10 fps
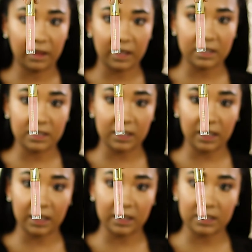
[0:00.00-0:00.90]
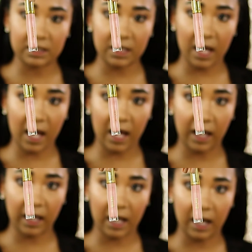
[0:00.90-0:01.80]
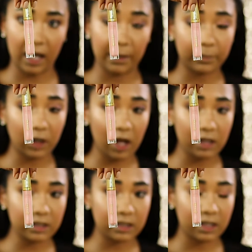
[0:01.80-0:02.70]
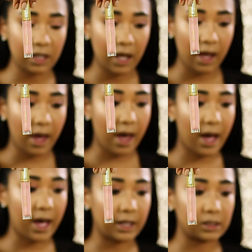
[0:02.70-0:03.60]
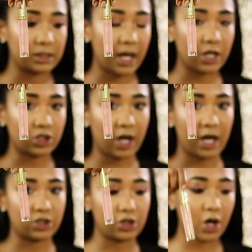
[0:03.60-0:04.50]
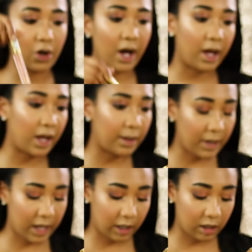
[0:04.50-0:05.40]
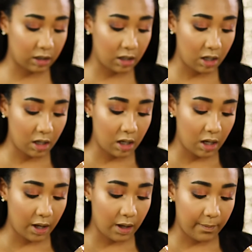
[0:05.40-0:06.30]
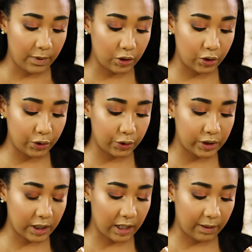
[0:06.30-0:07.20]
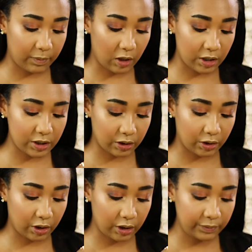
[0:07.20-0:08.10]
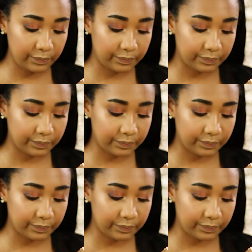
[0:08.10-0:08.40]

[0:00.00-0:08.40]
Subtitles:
This is a lip gloss, and as you guys know, I am a nude lip gloss girl.